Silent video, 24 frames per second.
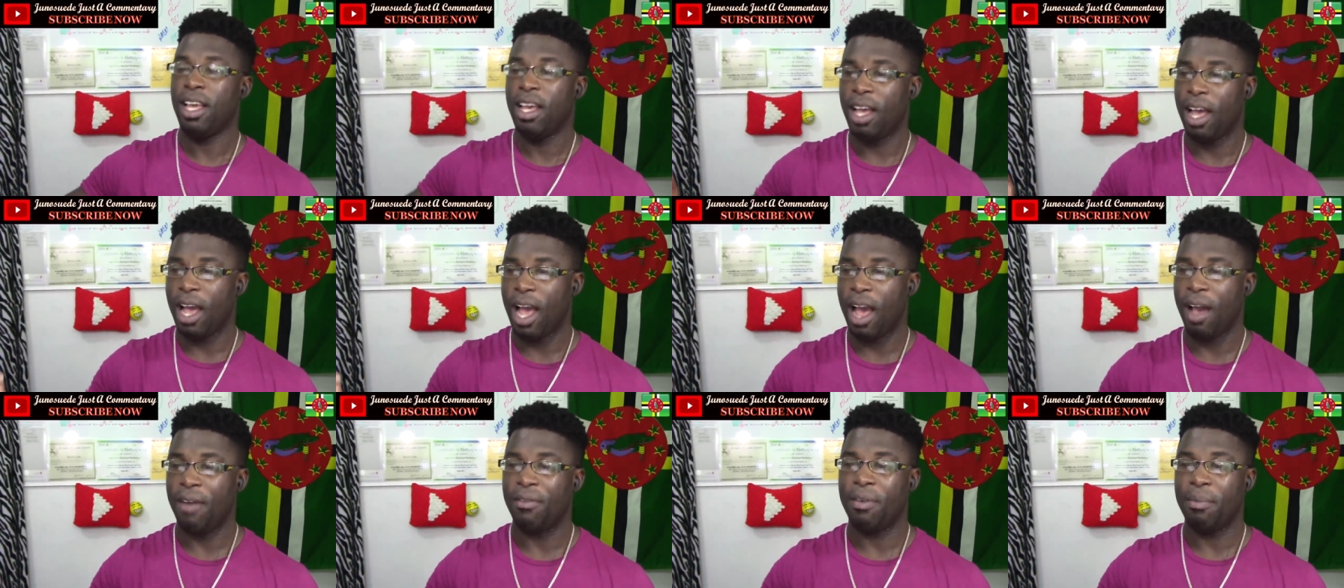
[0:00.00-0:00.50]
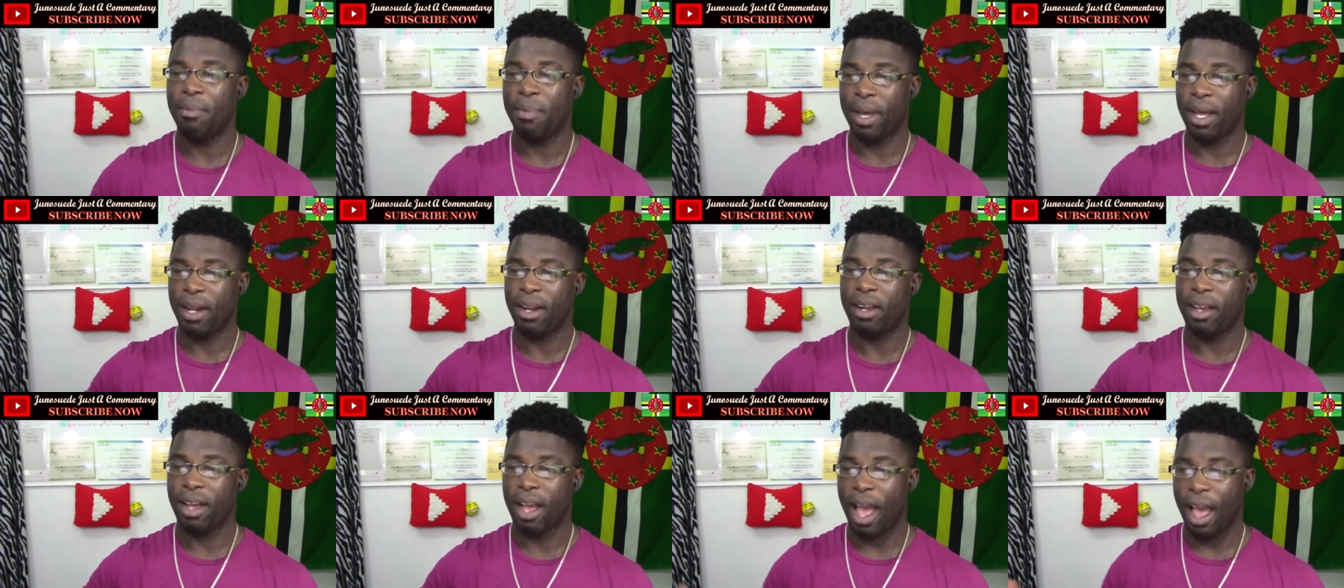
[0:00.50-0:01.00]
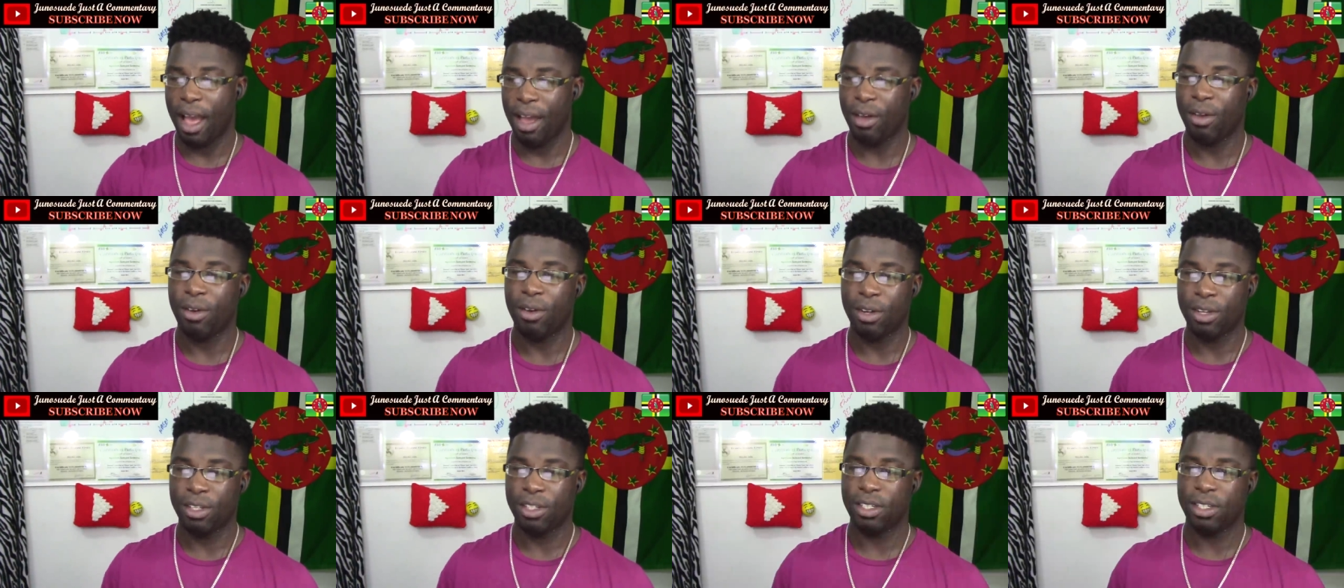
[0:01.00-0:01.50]
have a better
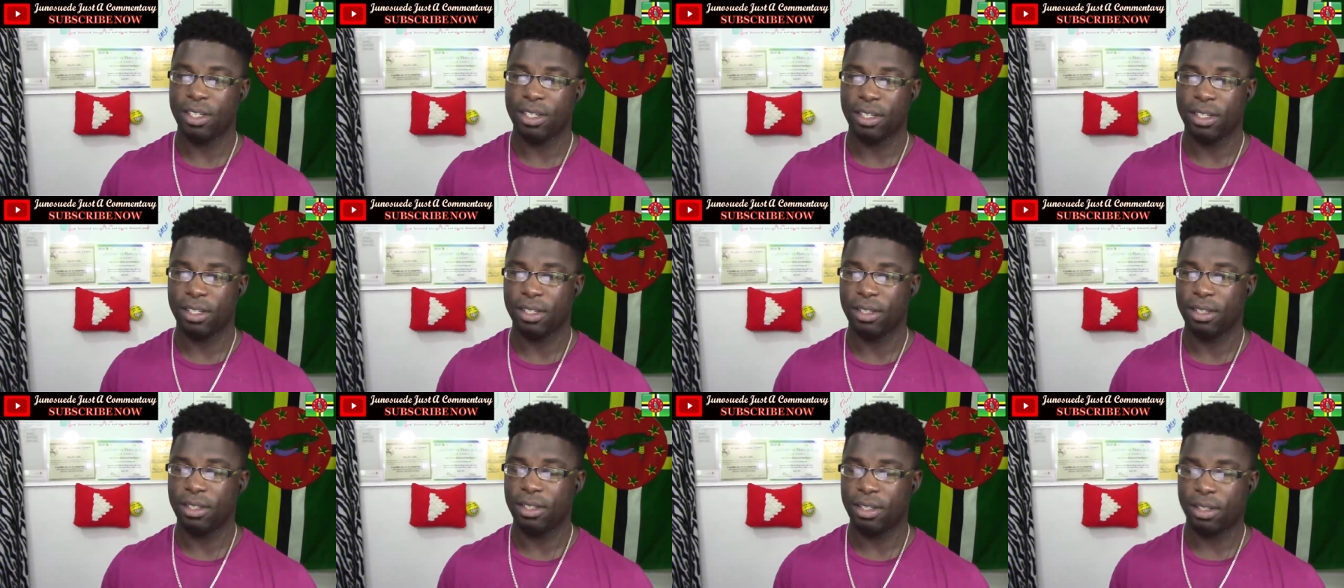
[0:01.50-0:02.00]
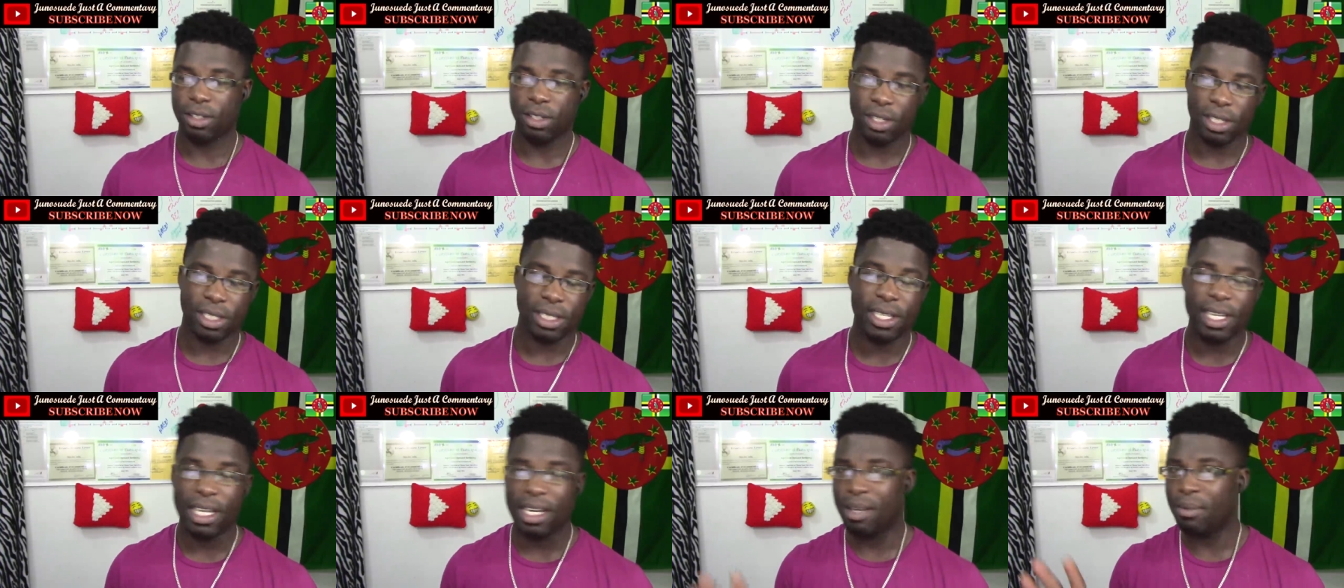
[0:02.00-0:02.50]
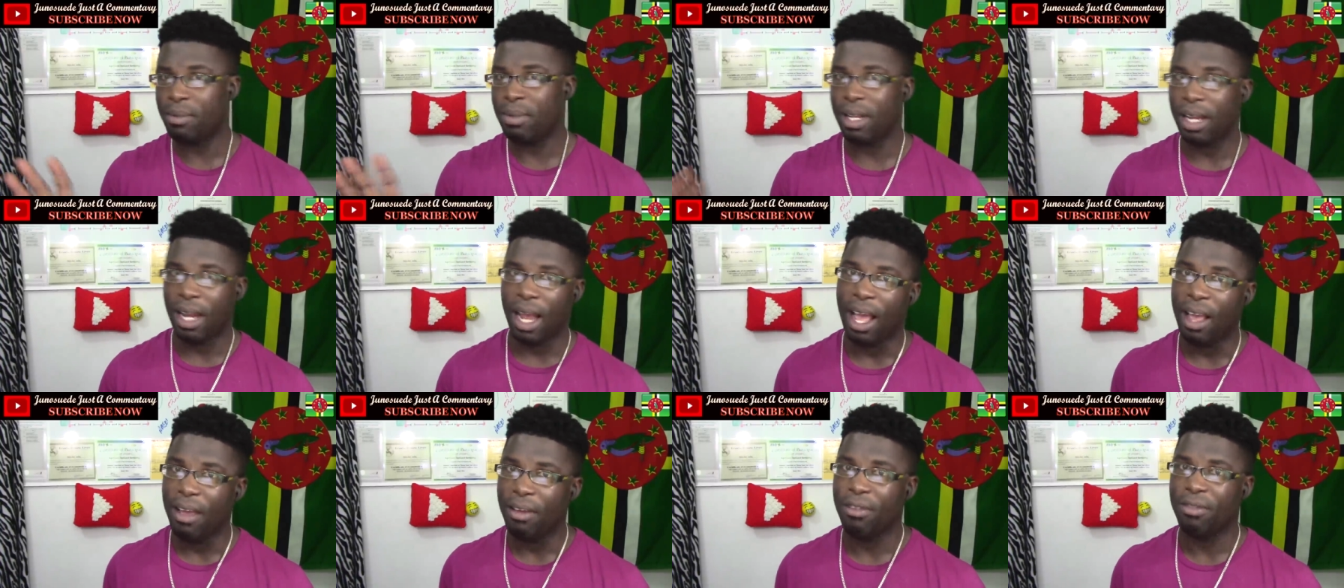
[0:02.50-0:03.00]
agricultural sustainable
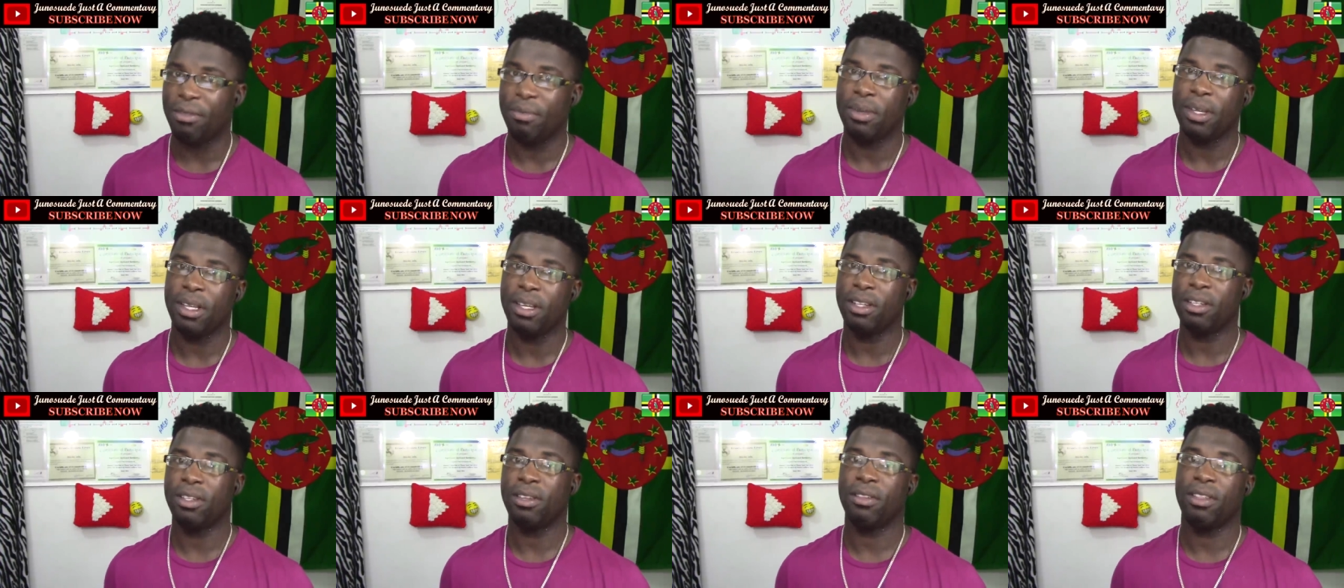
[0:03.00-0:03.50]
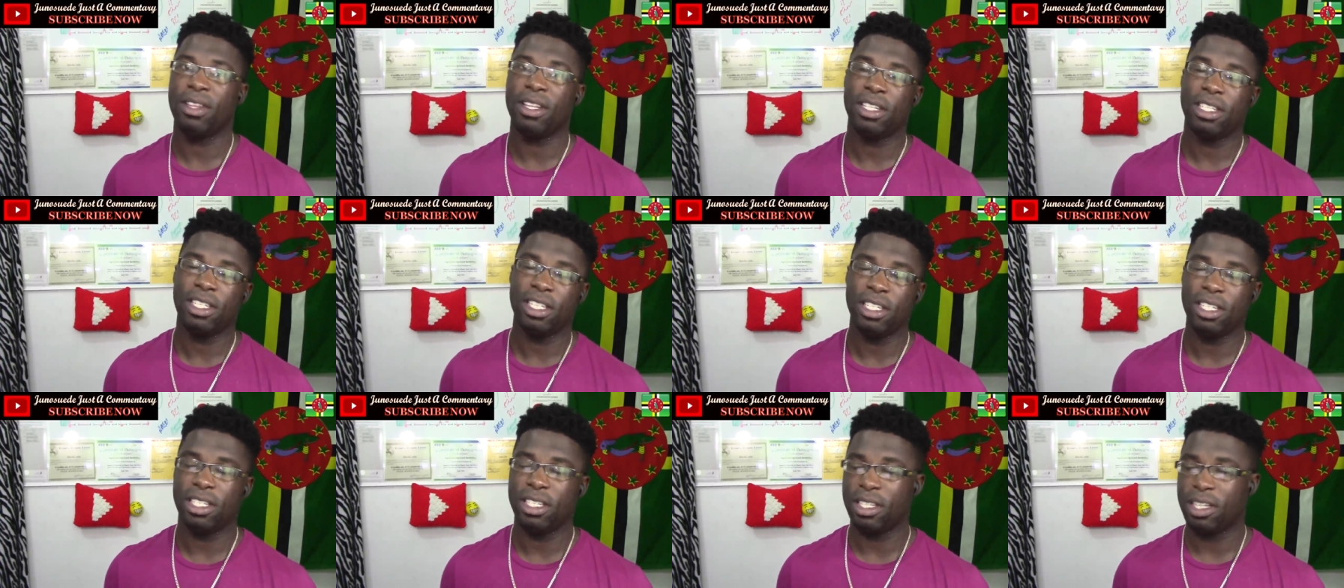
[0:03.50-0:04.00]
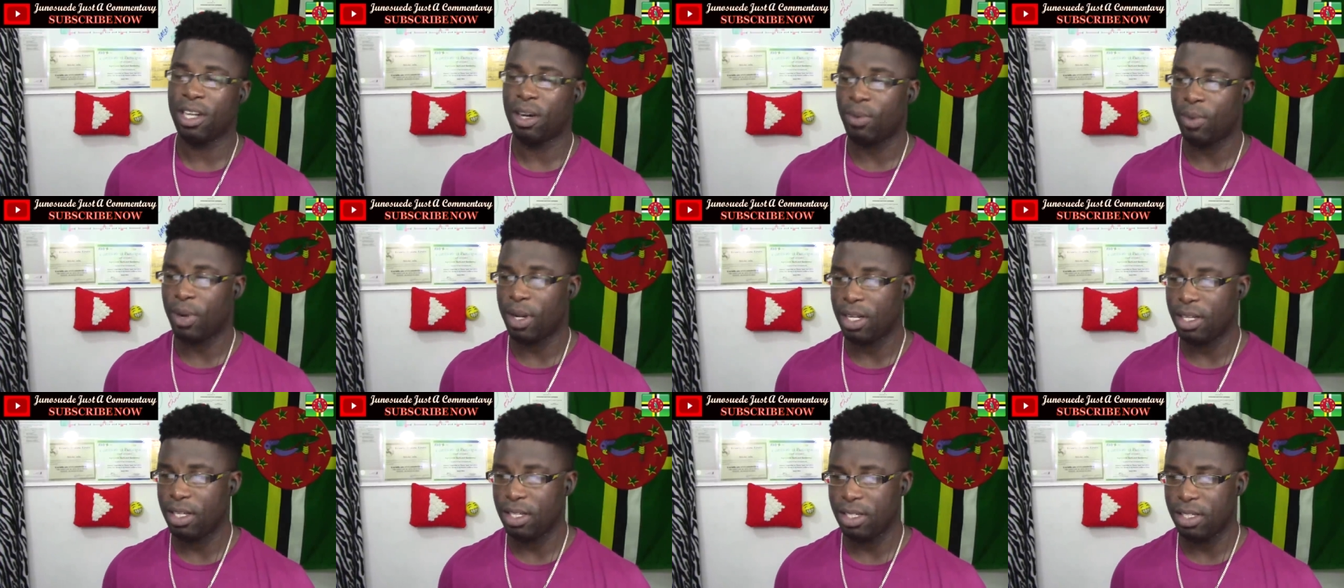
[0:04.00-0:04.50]
life because of the teaching and
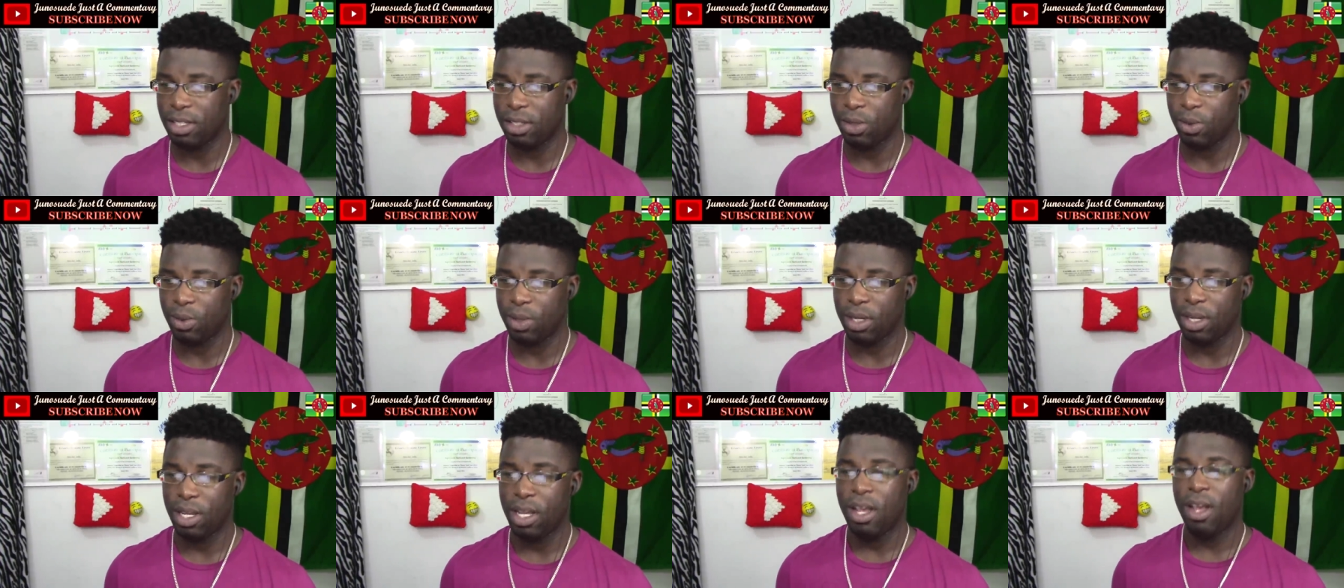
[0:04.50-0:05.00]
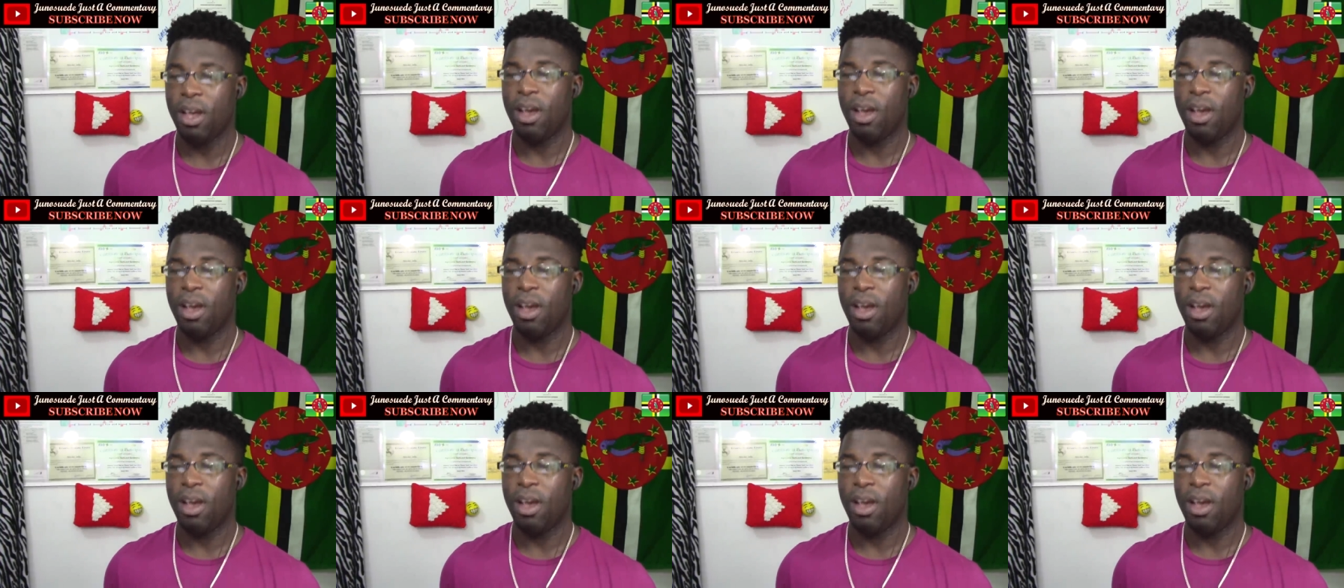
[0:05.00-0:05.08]
what he's doing